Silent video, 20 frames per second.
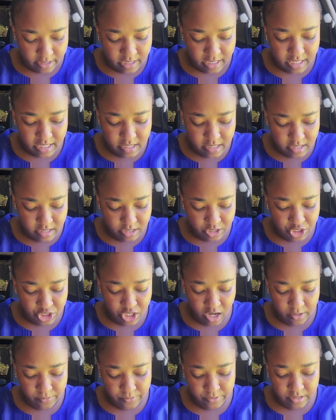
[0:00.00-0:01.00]
He
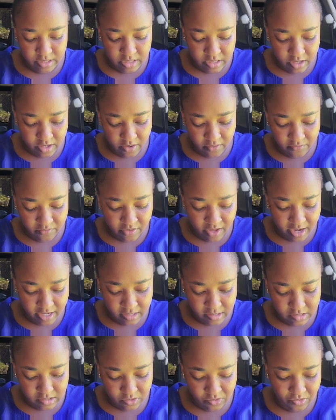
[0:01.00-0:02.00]
shall preserve thy
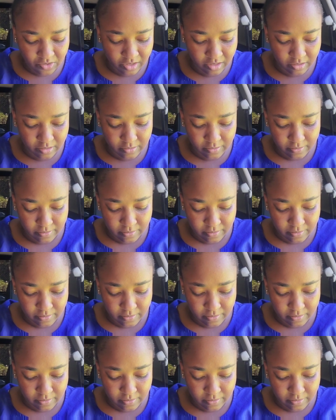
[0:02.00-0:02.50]
soul.